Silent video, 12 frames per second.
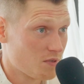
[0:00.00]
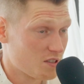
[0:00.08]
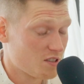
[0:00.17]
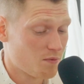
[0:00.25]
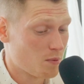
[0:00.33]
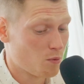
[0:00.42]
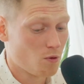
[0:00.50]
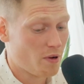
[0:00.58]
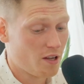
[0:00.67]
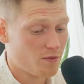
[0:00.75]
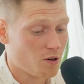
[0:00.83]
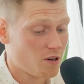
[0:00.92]
Yeah. Stuff people will
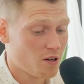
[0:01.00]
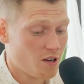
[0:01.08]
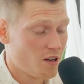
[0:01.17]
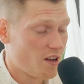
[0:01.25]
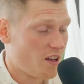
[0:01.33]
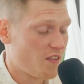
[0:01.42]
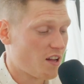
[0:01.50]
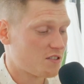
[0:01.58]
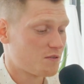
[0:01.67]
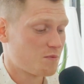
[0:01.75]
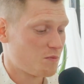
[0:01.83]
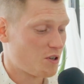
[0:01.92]
pay you for. And
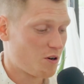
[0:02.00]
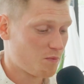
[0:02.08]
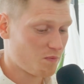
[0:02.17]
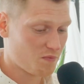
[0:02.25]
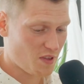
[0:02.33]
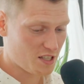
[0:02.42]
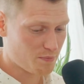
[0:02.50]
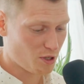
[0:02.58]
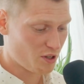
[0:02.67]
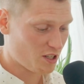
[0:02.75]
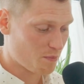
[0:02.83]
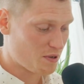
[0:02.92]
that's
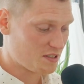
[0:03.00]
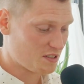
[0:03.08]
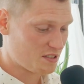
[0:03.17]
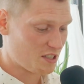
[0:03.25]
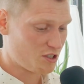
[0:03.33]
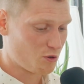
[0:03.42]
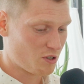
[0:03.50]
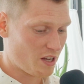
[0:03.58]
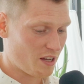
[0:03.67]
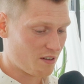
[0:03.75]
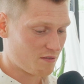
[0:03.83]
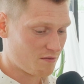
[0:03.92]
building a business that you
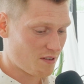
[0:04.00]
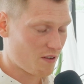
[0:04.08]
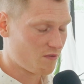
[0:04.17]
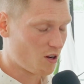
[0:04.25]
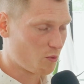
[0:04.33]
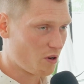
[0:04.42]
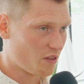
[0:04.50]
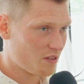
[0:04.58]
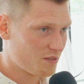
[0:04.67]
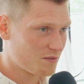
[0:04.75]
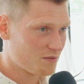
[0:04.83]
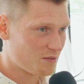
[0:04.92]
can have fun
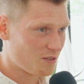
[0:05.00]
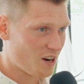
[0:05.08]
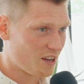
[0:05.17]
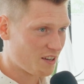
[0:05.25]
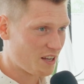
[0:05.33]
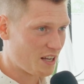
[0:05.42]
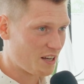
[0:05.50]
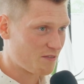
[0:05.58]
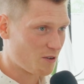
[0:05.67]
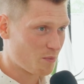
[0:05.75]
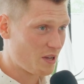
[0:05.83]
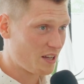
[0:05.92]
with, right?
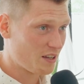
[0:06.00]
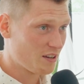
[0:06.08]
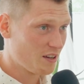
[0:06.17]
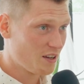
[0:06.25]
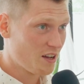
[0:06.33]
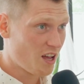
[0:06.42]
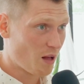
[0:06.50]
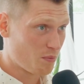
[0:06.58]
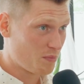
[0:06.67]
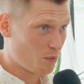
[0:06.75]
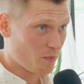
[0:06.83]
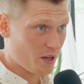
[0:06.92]
And for me,
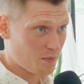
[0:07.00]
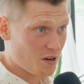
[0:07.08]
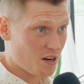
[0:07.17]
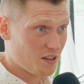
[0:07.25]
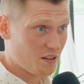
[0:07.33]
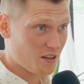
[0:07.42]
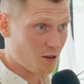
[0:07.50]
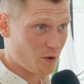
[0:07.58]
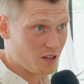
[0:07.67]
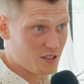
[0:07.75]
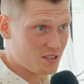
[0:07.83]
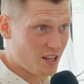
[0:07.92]
helping people make money in
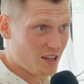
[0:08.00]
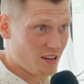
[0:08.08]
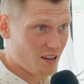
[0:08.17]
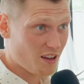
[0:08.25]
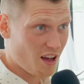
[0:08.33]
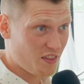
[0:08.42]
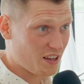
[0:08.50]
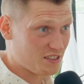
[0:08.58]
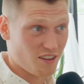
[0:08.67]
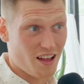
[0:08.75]
real estate, I think is